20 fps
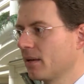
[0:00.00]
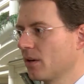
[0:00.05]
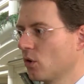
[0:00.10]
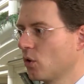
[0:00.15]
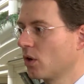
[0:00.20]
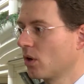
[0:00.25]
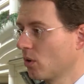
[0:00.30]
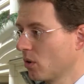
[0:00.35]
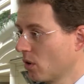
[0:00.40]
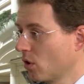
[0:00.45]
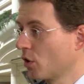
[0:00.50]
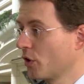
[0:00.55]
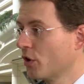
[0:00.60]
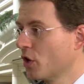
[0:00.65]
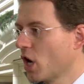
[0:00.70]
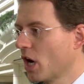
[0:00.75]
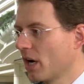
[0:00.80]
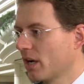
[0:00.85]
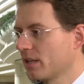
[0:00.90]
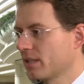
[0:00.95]
or
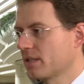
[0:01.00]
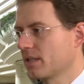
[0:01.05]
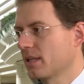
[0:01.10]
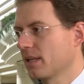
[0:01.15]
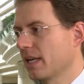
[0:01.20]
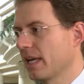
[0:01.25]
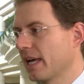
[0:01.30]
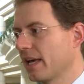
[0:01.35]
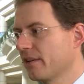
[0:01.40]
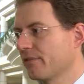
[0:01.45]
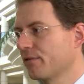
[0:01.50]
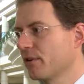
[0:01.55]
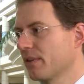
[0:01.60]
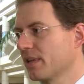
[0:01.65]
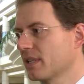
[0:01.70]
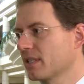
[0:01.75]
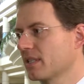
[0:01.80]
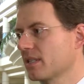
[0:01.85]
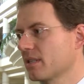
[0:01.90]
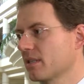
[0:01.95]
not. And for
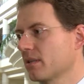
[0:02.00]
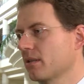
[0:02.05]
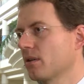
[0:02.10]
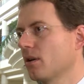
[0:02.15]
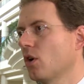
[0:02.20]
this,